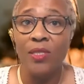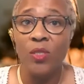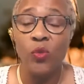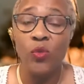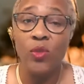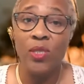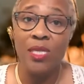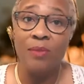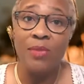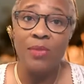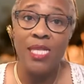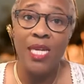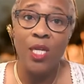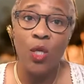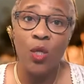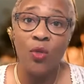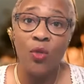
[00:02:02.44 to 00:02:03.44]
or some say
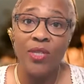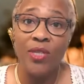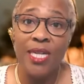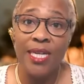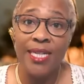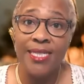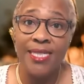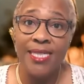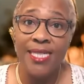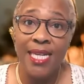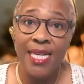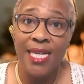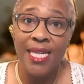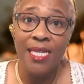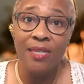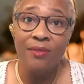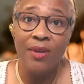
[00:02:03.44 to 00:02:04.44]
COVID
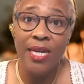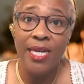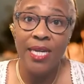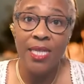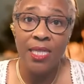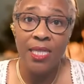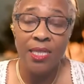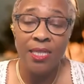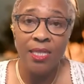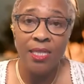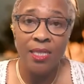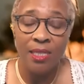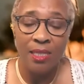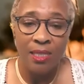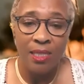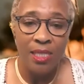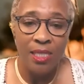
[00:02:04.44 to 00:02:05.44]
19, right?
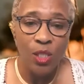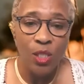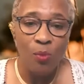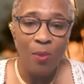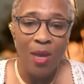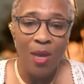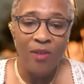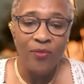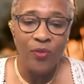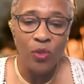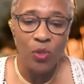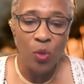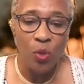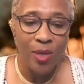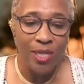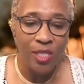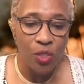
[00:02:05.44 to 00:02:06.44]
So, my first
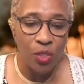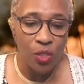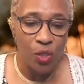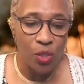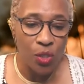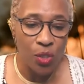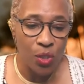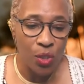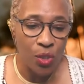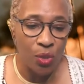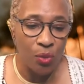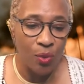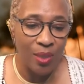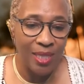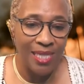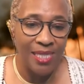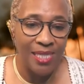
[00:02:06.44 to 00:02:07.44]
question to you
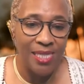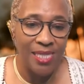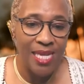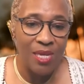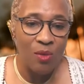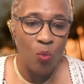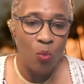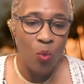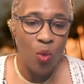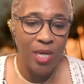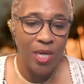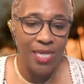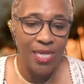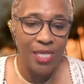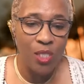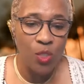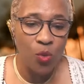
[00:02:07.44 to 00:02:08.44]
is then what
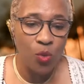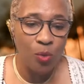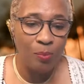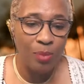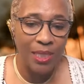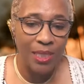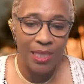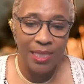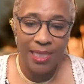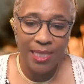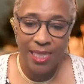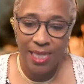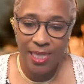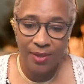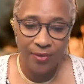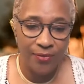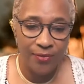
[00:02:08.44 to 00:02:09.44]
is your
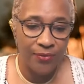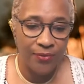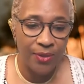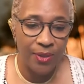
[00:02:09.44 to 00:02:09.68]
belief?